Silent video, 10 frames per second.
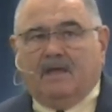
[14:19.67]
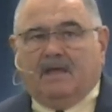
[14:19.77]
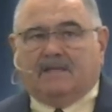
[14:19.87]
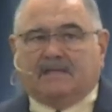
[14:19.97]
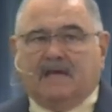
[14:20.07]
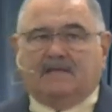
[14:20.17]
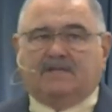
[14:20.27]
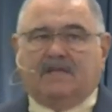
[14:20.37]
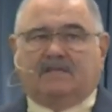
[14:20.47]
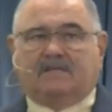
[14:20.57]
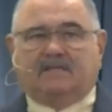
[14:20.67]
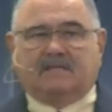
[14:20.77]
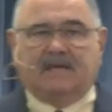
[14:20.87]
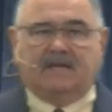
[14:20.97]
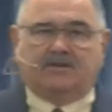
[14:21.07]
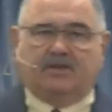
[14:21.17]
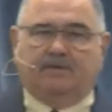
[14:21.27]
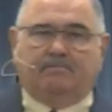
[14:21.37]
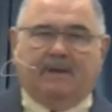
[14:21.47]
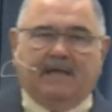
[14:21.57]
He said, Jesus said unto
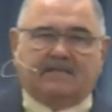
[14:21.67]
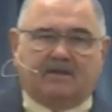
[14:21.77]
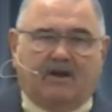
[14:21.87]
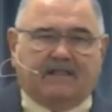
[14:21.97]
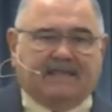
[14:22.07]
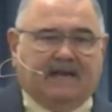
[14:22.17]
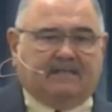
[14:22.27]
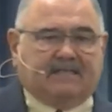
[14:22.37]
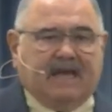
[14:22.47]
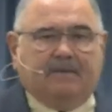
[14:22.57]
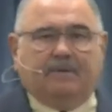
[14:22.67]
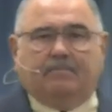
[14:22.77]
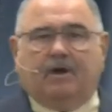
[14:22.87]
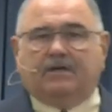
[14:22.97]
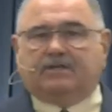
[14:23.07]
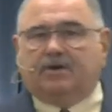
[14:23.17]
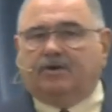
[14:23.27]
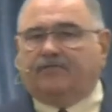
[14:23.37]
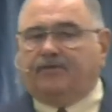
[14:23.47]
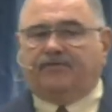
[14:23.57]
him, Blessed art thou, Simon
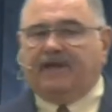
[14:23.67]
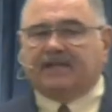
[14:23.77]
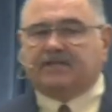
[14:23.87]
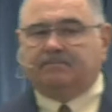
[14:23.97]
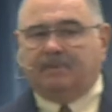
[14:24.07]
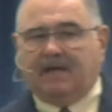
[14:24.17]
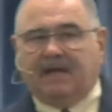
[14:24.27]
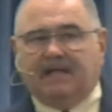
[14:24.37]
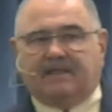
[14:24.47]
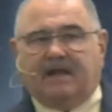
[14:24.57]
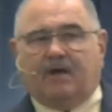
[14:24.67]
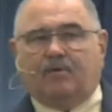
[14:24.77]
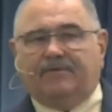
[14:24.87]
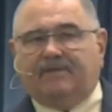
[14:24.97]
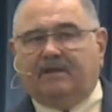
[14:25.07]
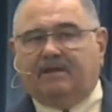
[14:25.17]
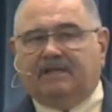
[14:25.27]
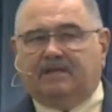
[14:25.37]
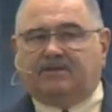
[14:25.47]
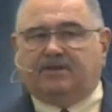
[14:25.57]
Barjona, for flesh and blood hath not revealed
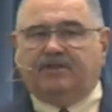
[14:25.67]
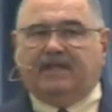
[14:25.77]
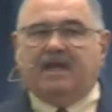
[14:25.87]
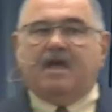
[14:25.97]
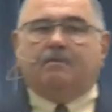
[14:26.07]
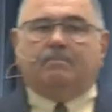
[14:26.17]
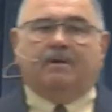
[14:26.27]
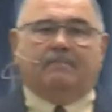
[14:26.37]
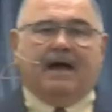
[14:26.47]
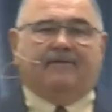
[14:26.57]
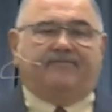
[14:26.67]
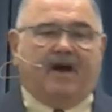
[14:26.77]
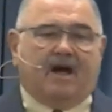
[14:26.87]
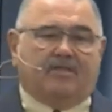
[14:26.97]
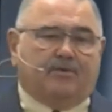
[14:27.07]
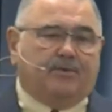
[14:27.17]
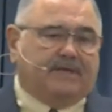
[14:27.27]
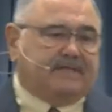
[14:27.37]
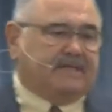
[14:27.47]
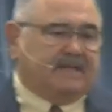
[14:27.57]
it unto thee, but my Father
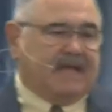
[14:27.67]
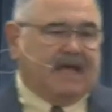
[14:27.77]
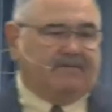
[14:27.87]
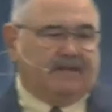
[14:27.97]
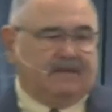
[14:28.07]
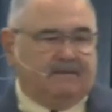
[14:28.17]
which is in heaven.